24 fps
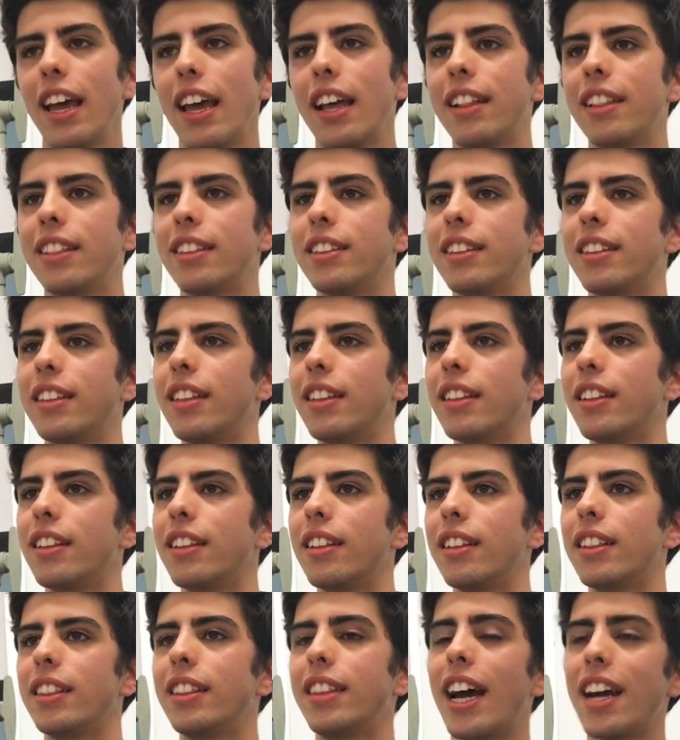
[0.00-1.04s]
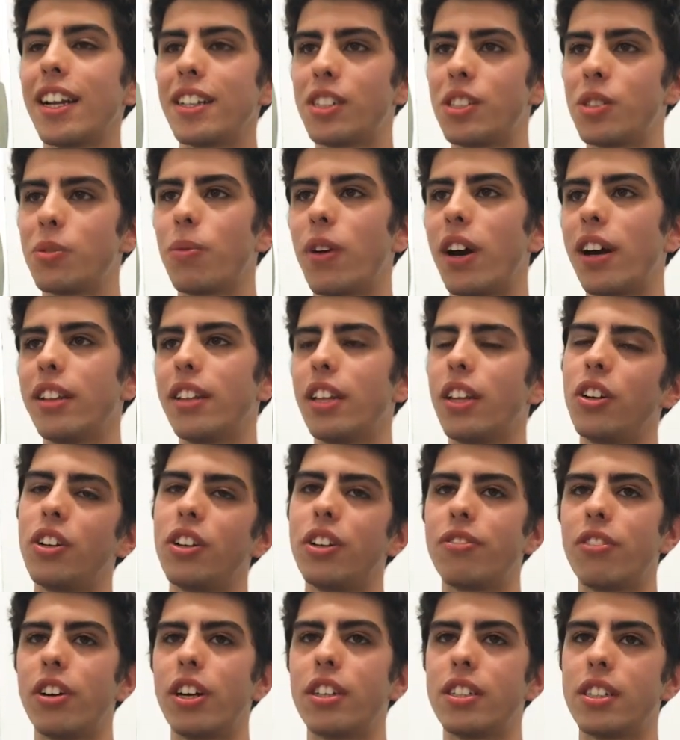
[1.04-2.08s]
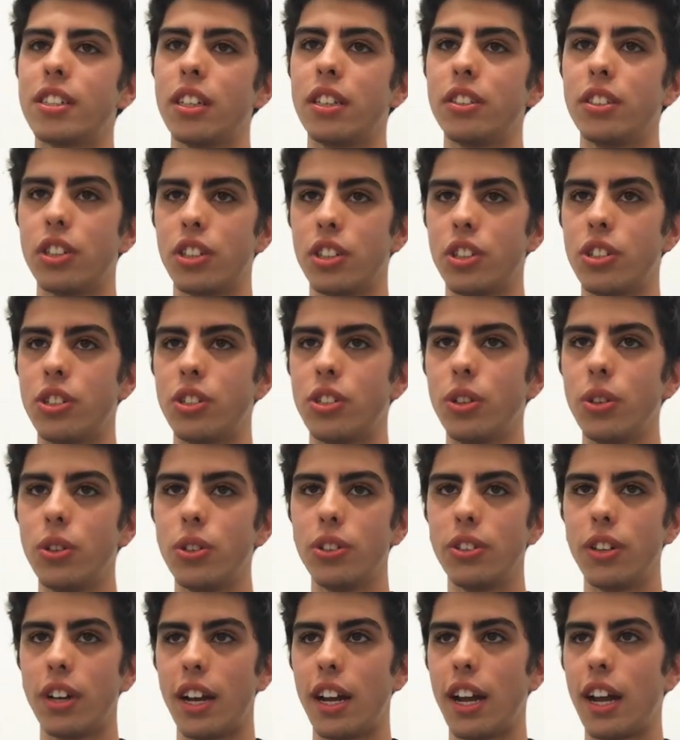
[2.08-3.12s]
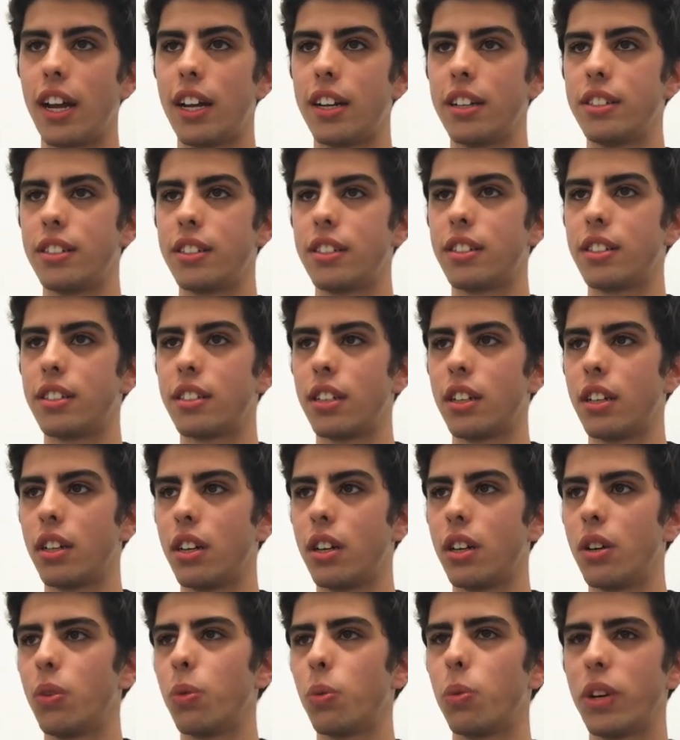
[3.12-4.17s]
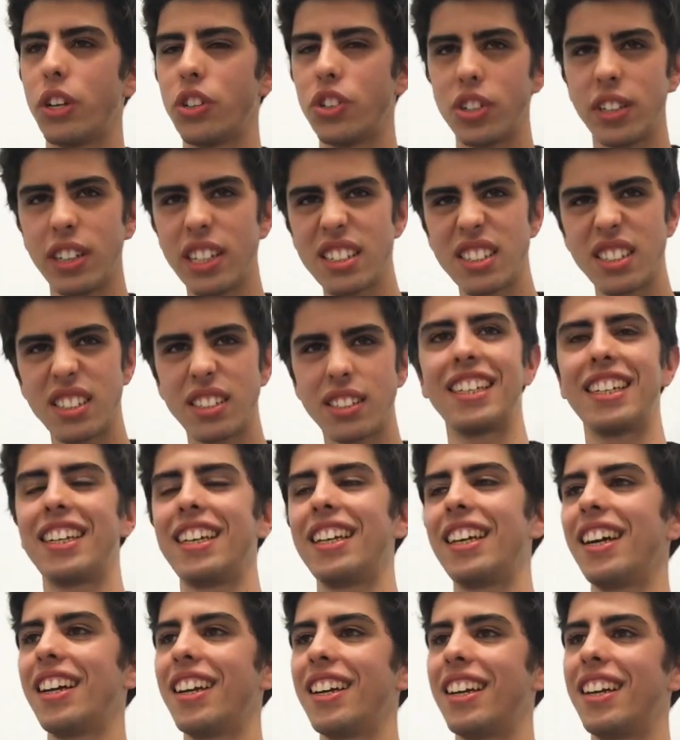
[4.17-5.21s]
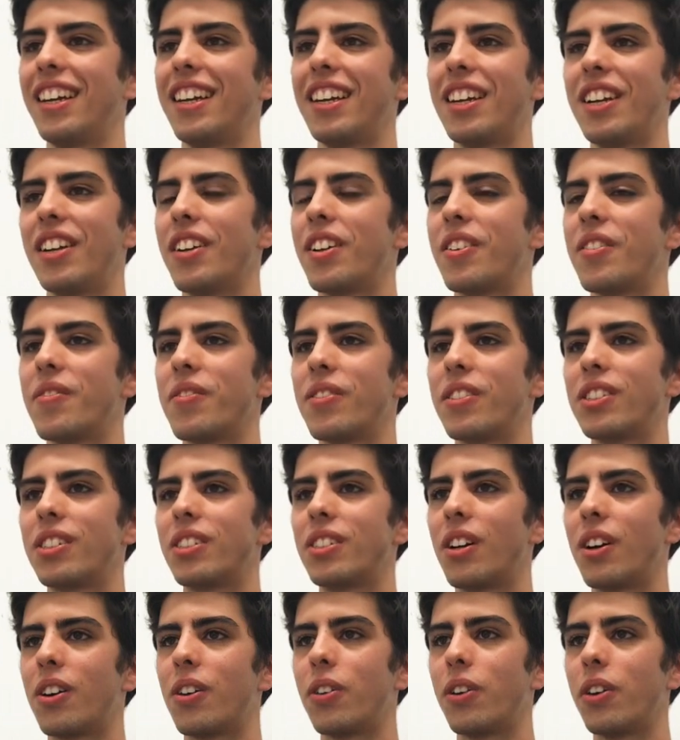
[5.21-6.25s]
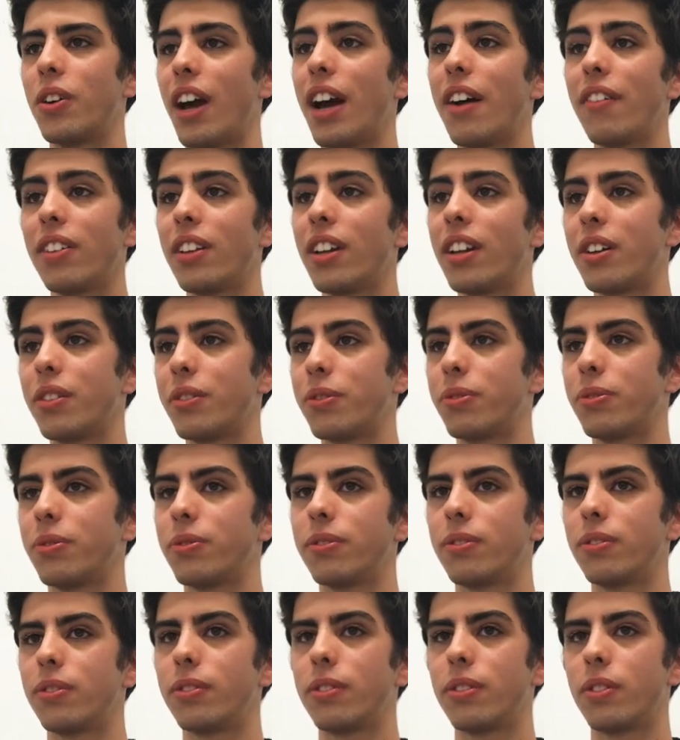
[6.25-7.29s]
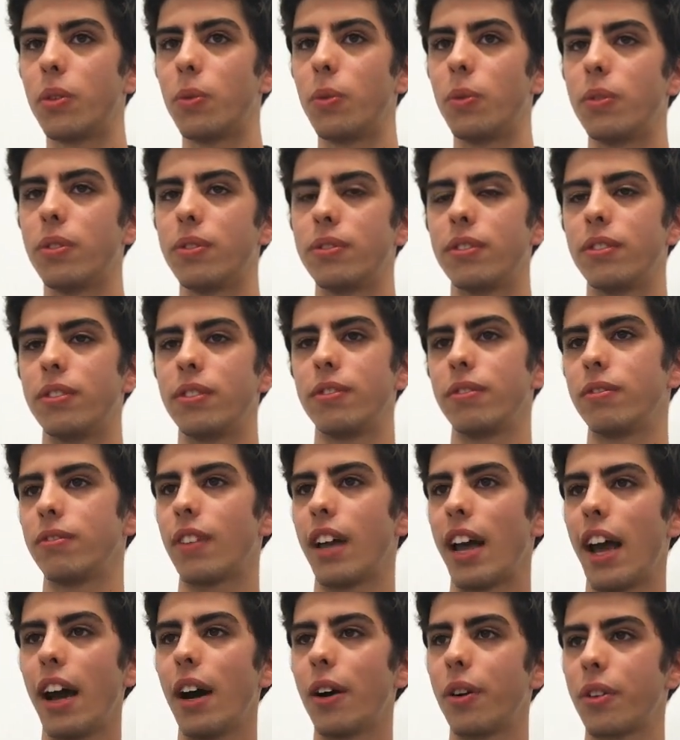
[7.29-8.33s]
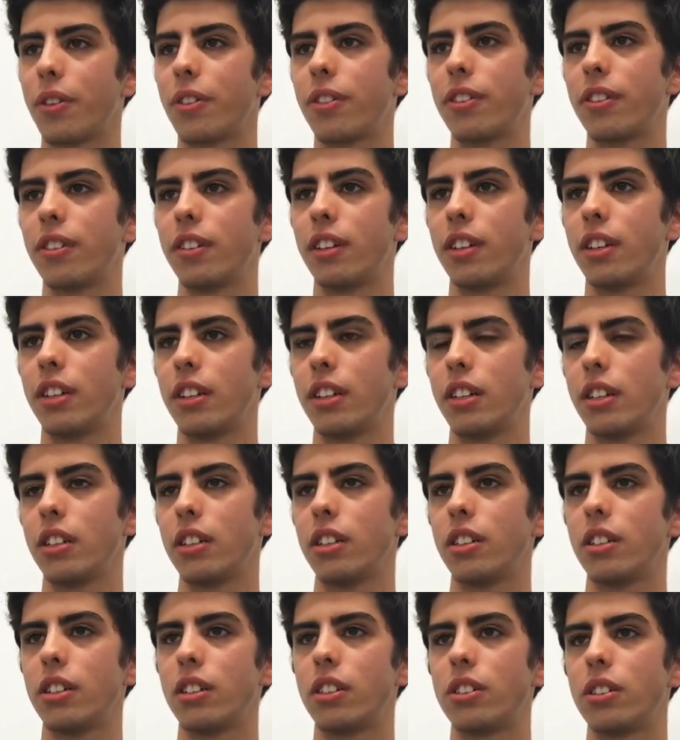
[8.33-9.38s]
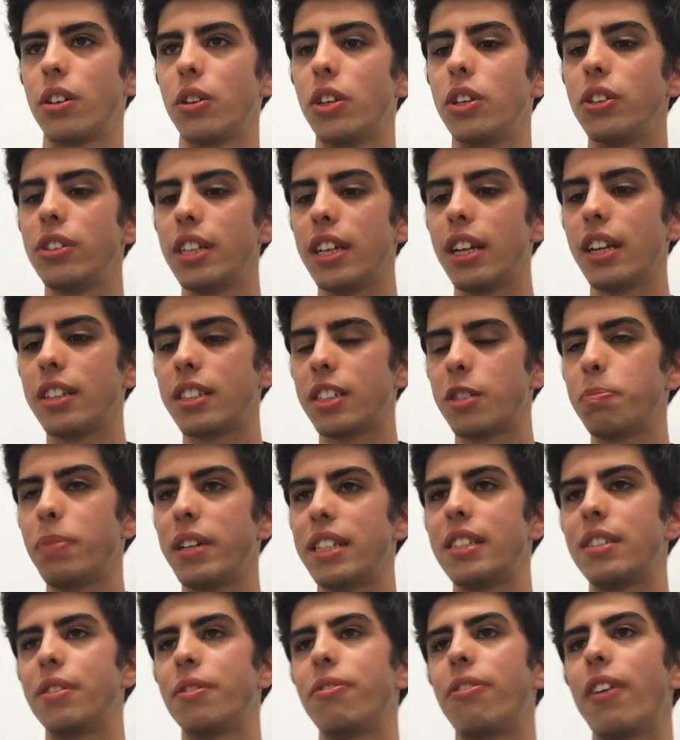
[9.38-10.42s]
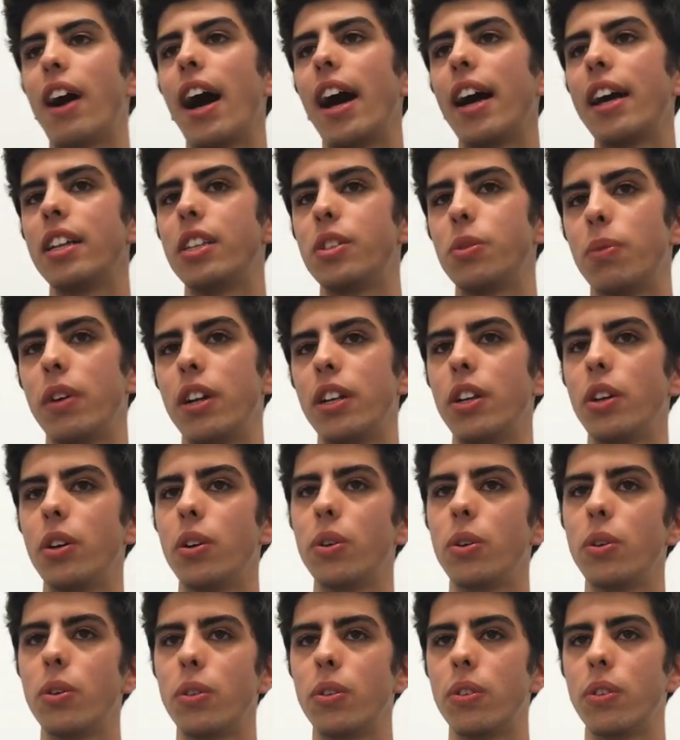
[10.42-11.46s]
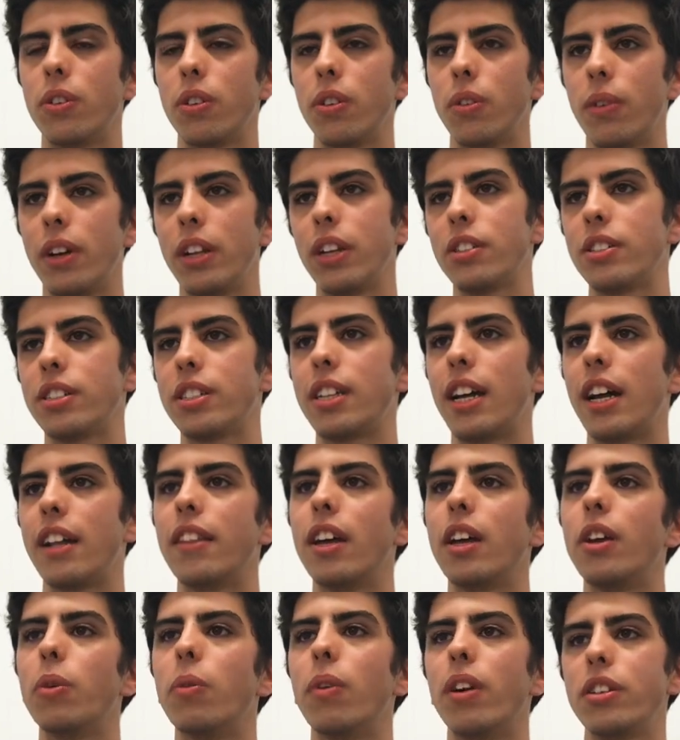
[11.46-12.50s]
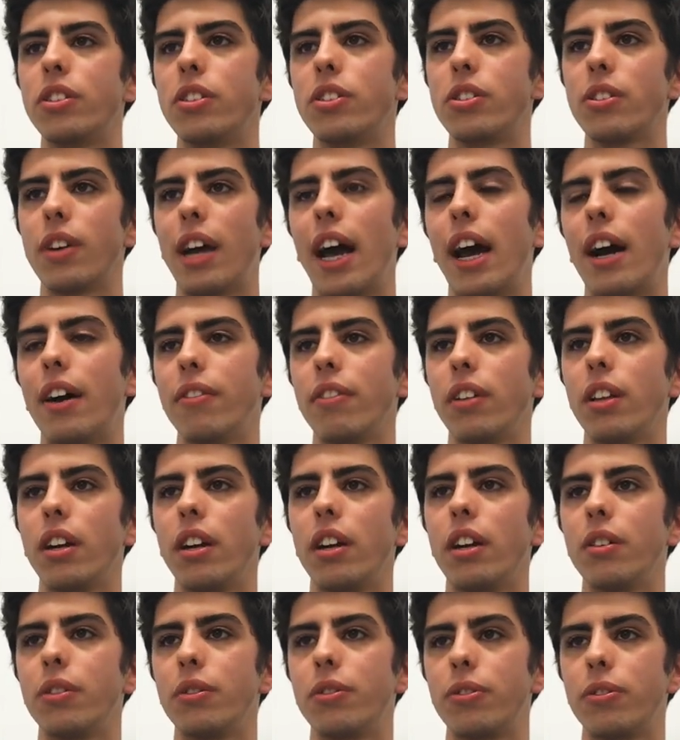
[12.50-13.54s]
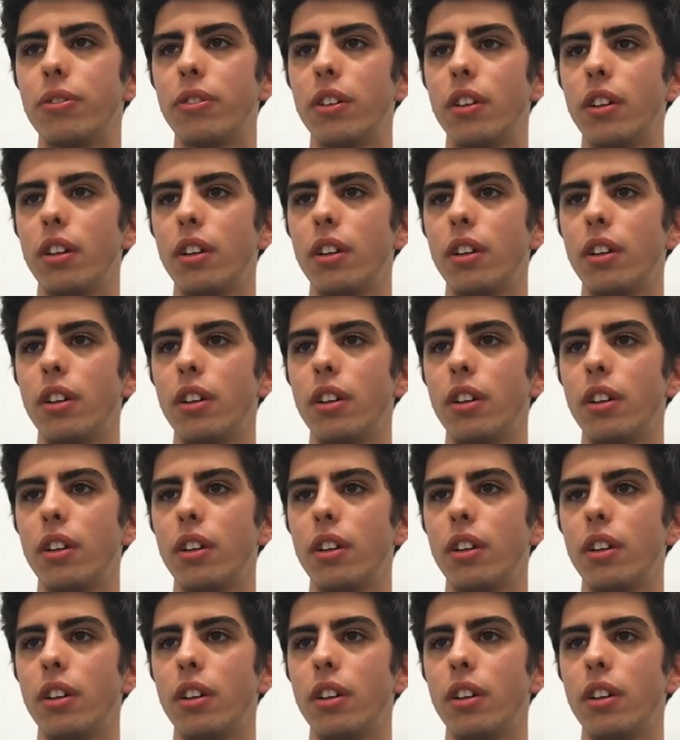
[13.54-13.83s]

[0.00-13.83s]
and that's why the universe understood as richness. So you have a lot of health. So you didn't specify it when you said that you want to have a lot of